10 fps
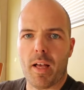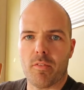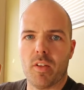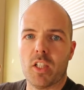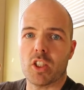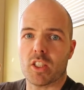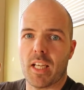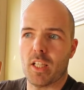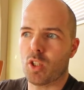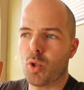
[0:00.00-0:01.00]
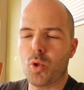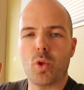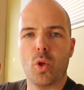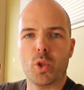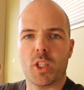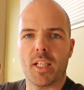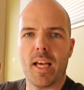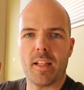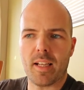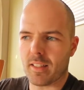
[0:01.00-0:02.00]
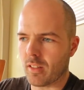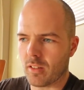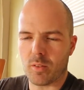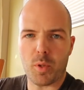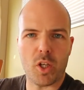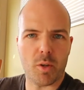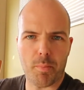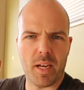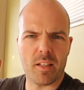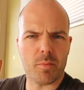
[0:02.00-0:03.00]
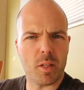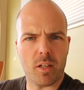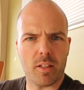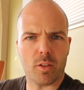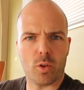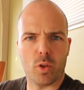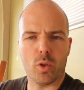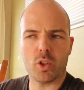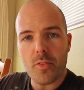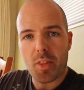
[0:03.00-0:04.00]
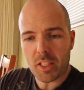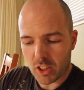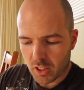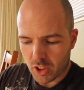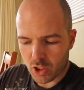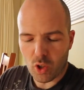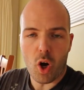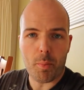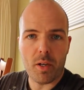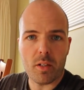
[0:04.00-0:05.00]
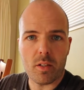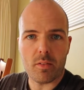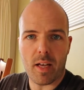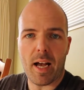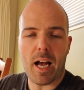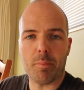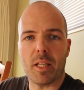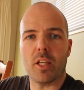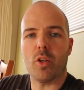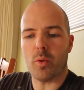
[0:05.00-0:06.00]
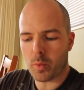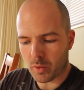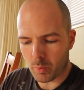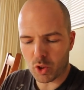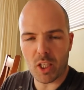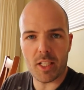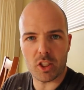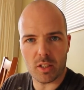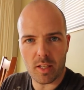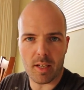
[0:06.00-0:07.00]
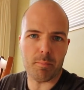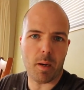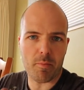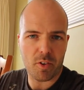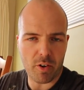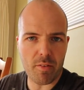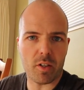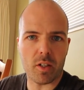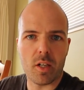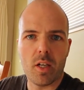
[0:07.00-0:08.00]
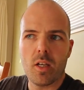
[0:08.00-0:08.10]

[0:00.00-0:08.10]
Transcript: matte finish is getting too close together, like when you compare them, they're a little close. This is to stop that happening. You know, we're changing, I'm forever,